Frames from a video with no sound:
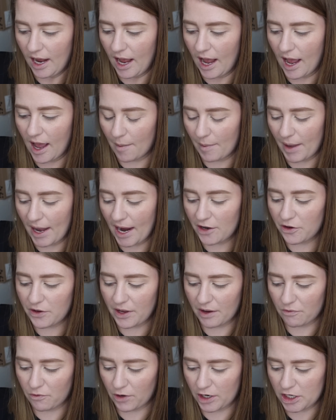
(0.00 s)
And you
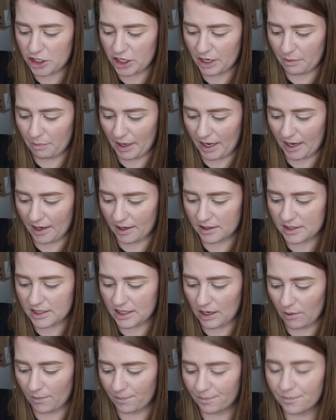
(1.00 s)
get free shipping,
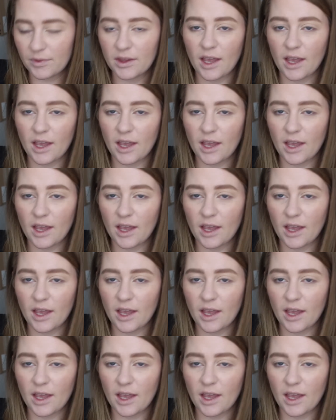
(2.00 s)
so